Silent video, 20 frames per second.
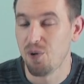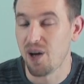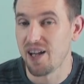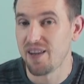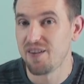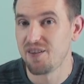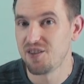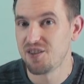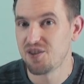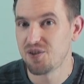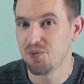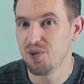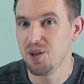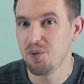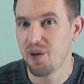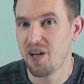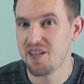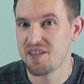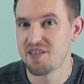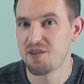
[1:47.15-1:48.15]
Right. There's 3
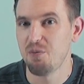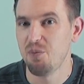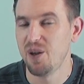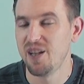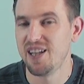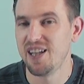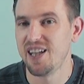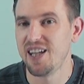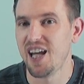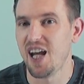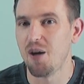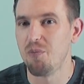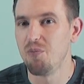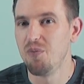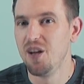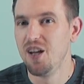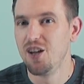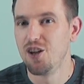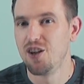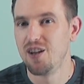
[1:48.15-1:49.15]
ways to win the game.